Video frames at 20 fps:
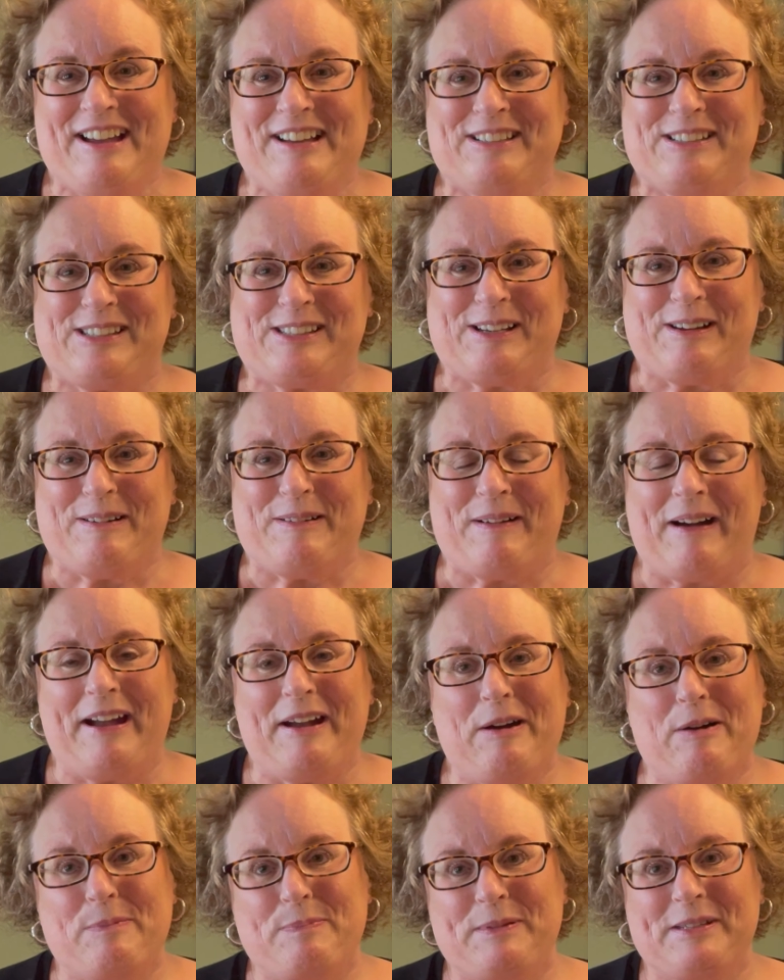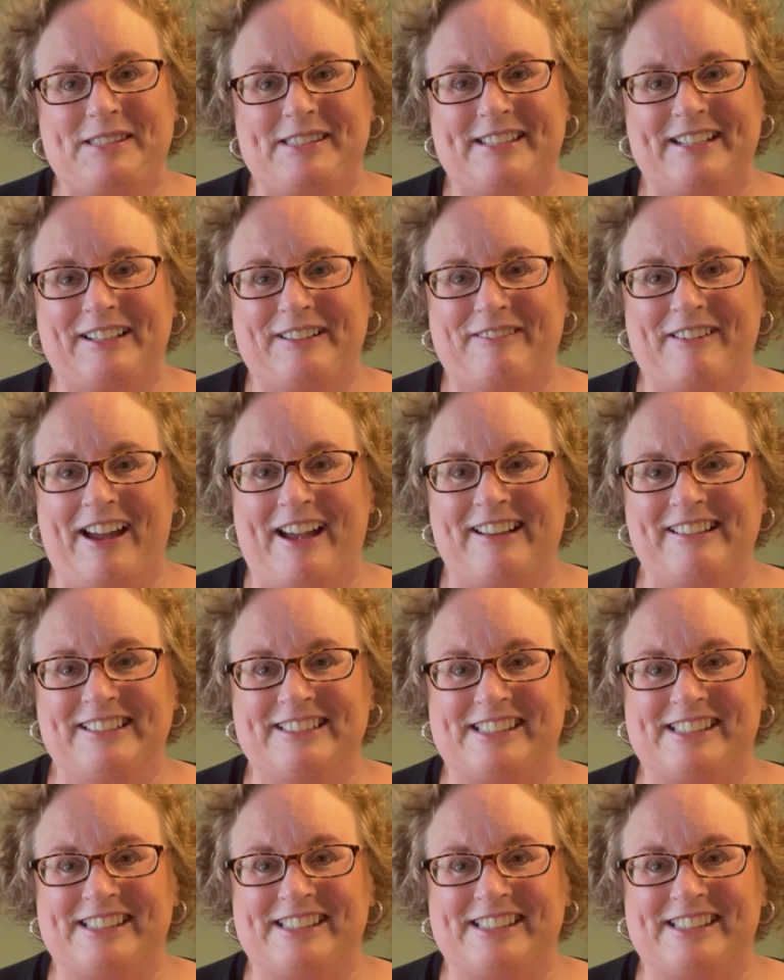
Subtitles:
So I hope you stick around and